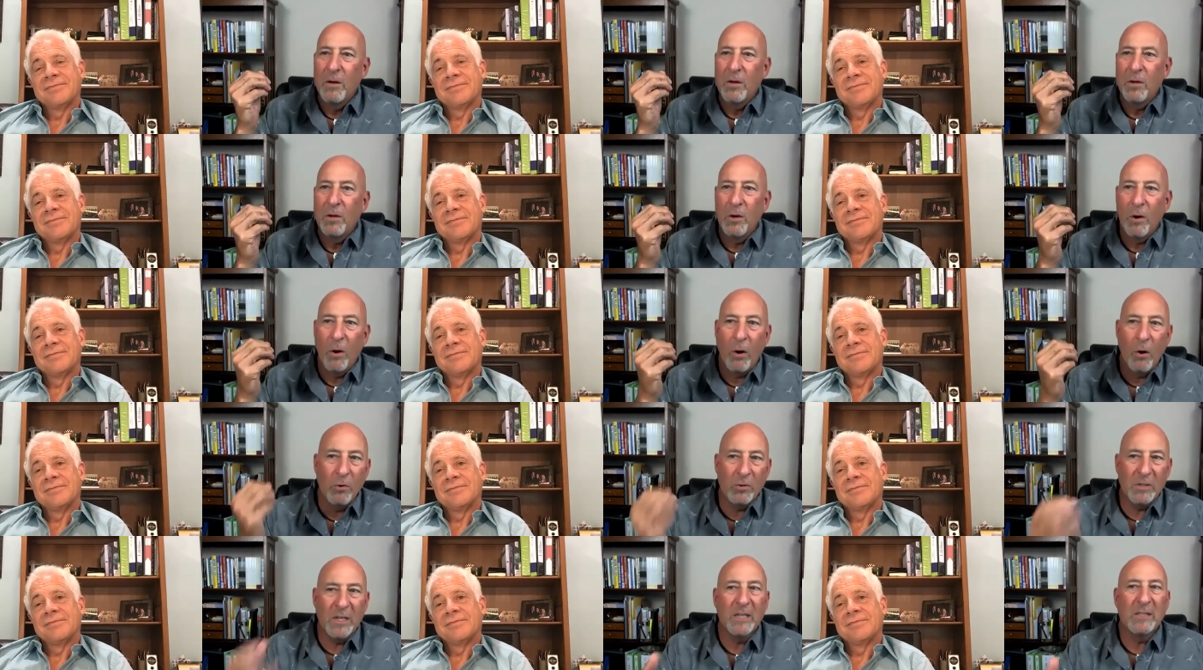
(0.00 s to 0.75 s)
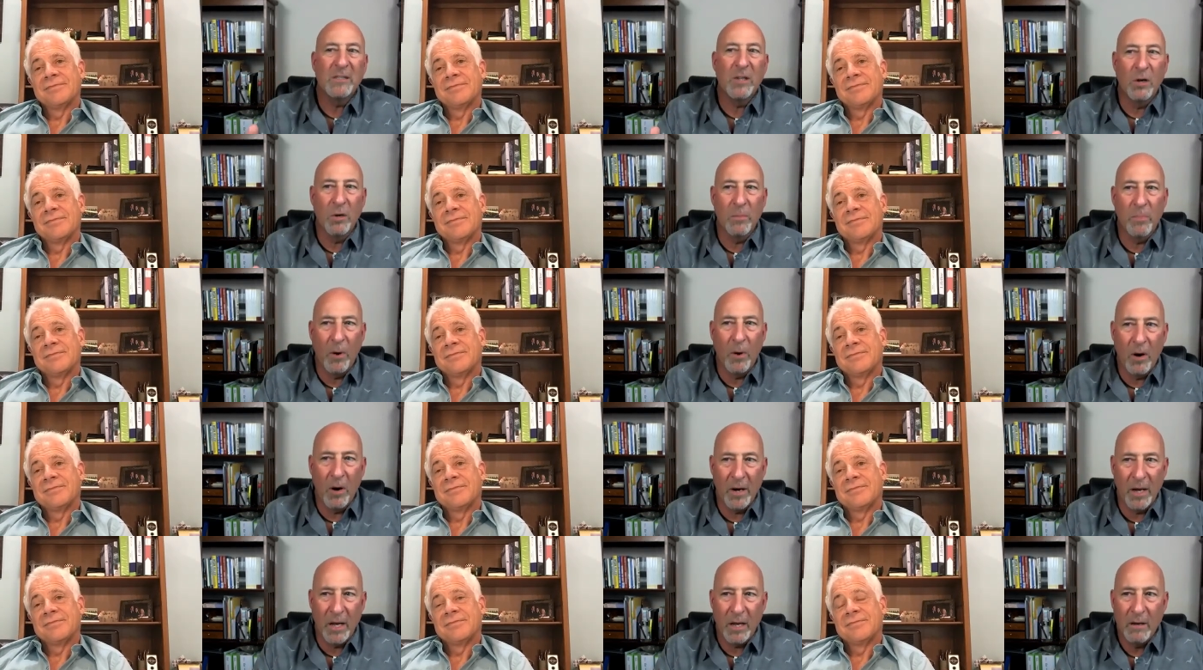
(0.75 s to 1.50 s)
Speaker 1: You're holding a dinner
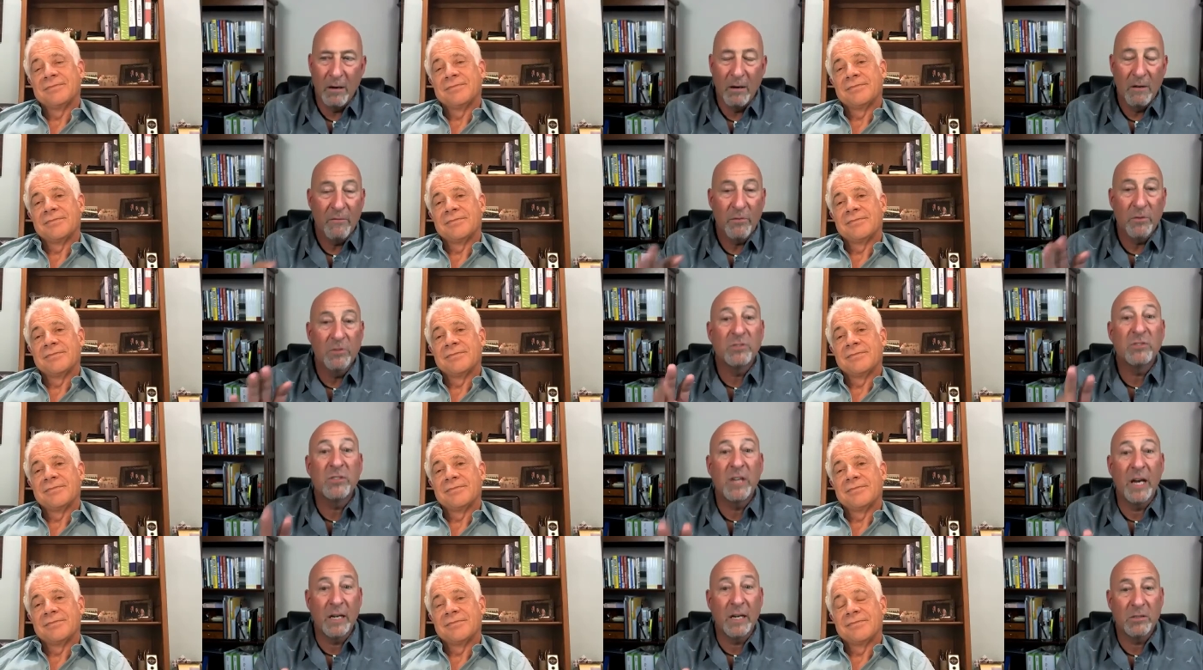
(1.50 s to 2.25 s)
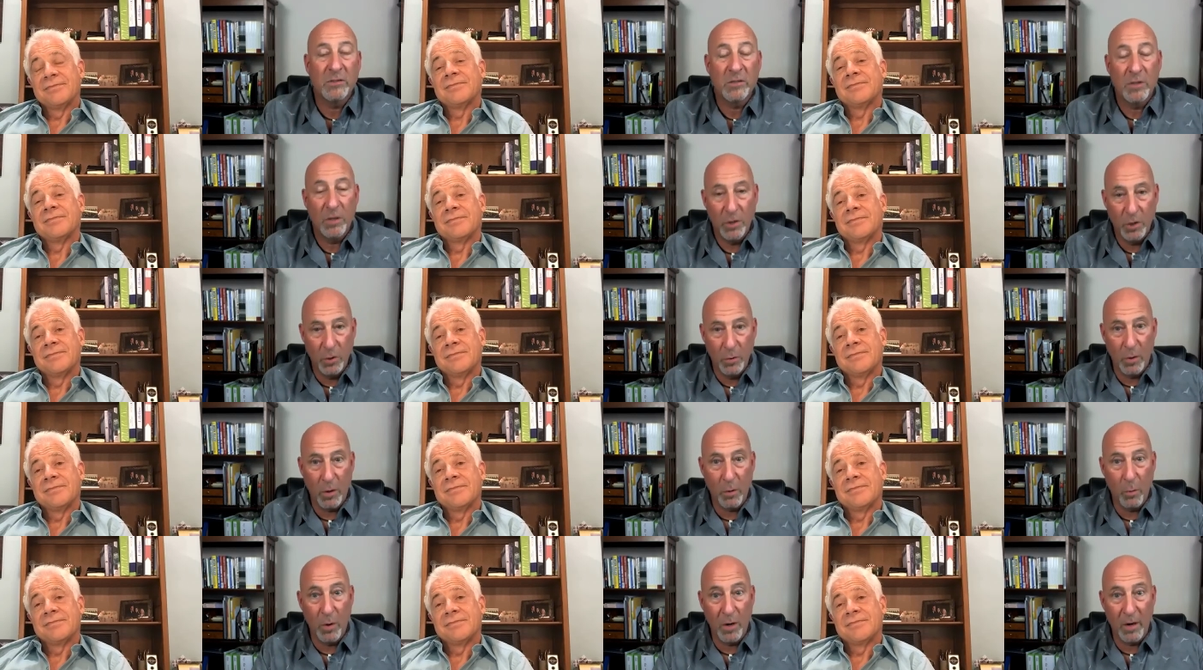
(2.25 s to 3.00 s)
party for six. You
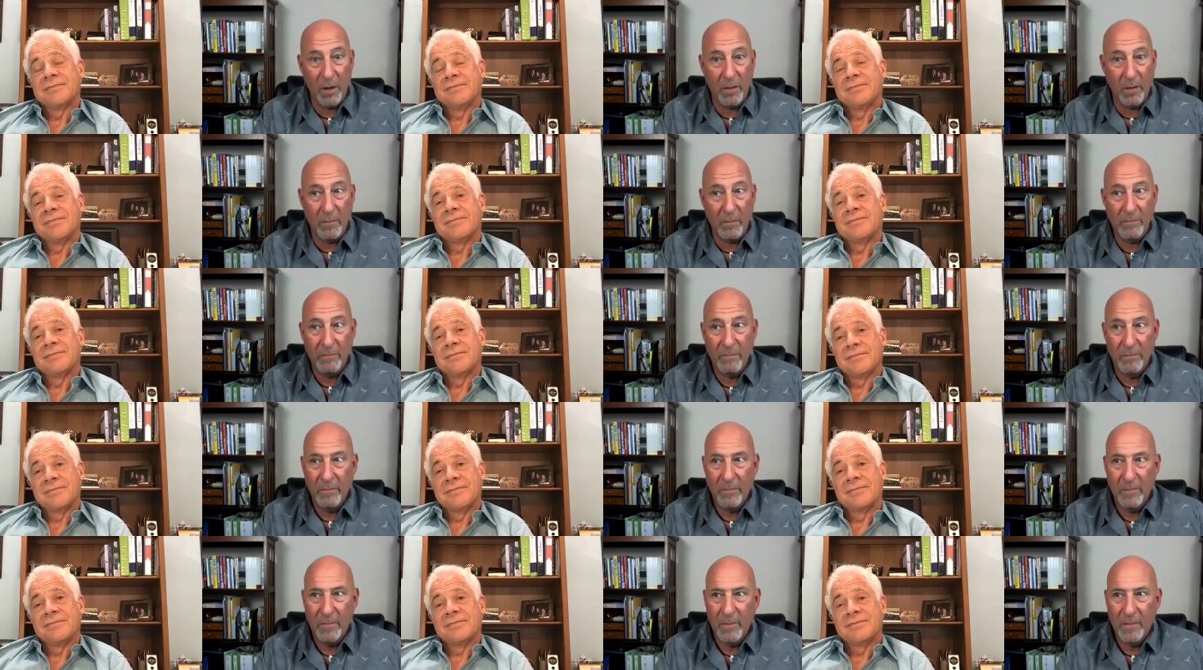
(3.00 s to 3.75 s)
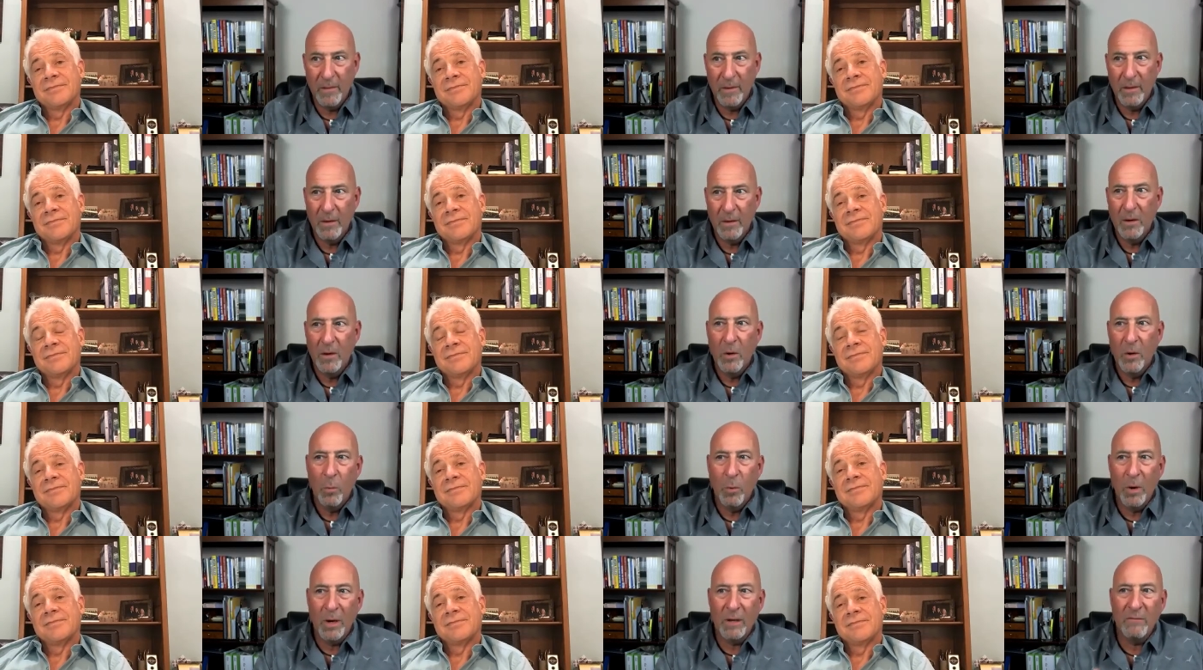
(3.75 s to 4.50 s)
are one of them.
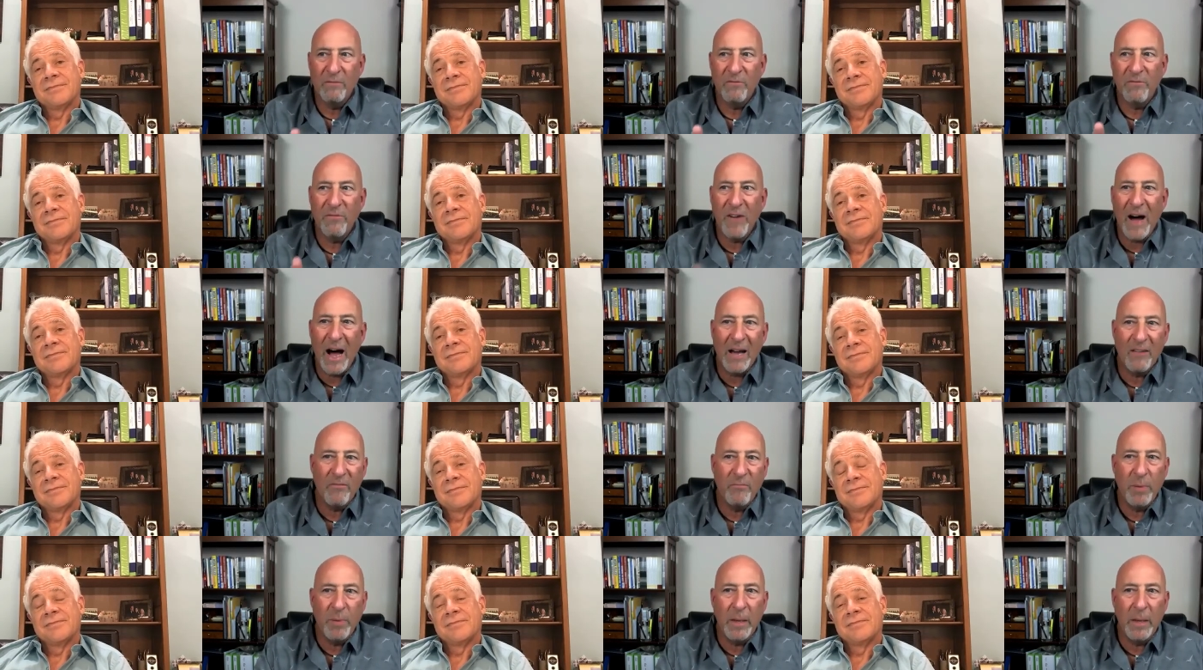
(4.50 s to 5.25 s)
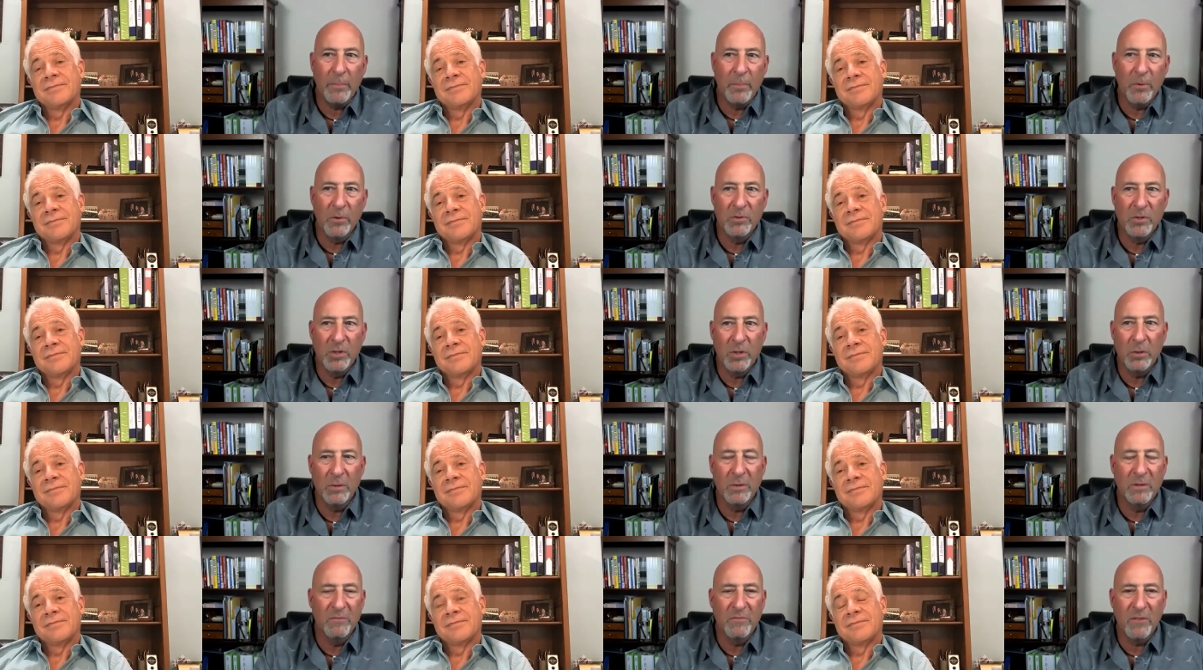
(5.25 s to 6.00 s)
What five people do
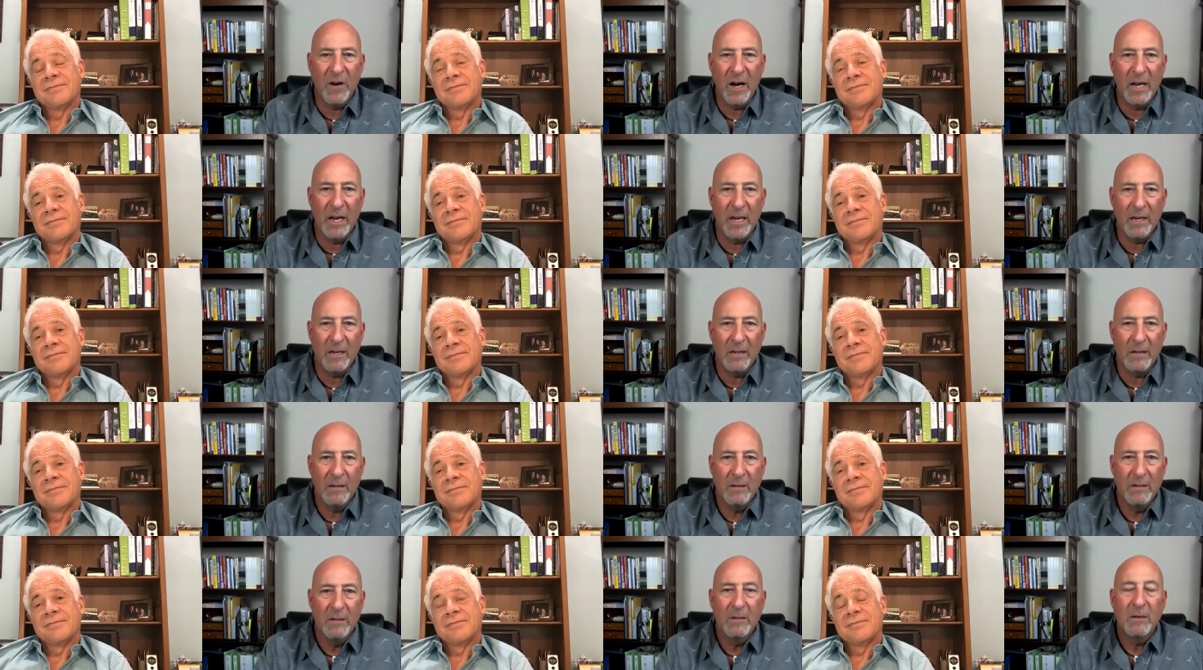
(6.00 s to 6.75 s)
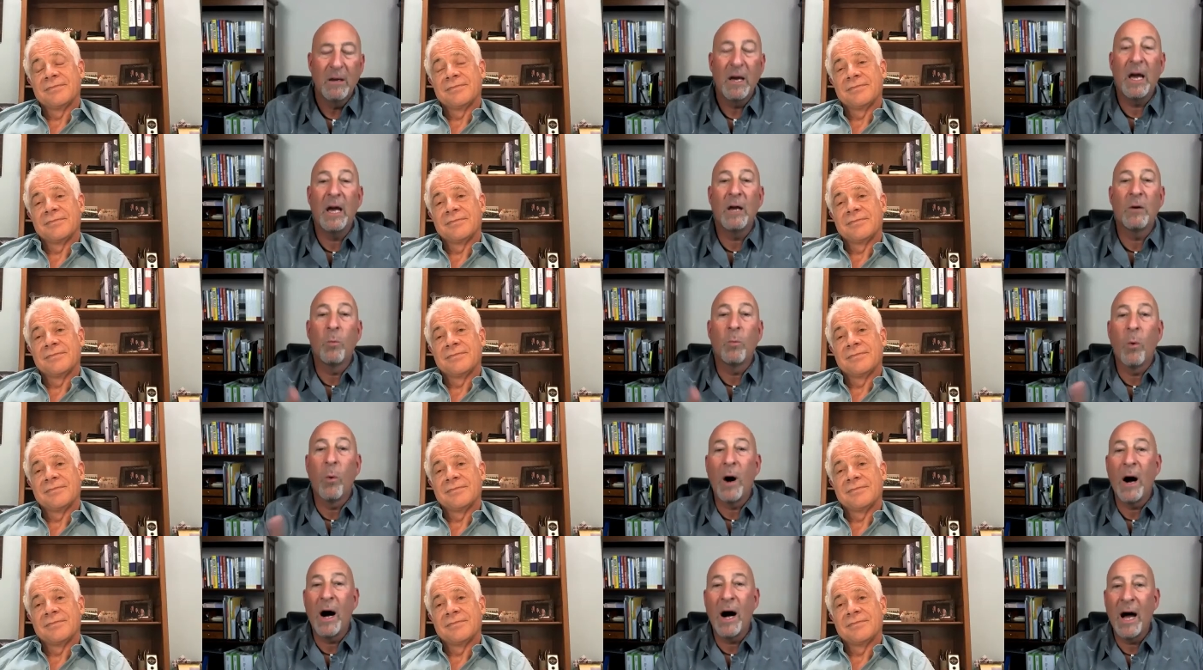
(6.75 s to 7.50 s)
you invite, and
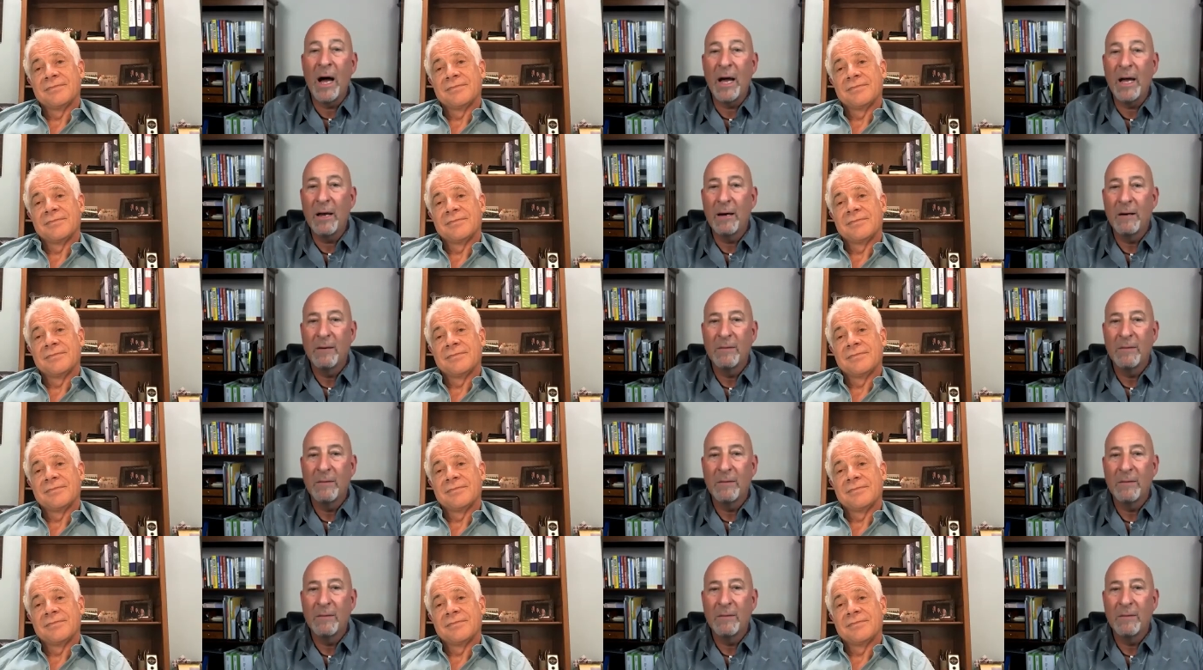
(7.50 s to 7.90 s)
why?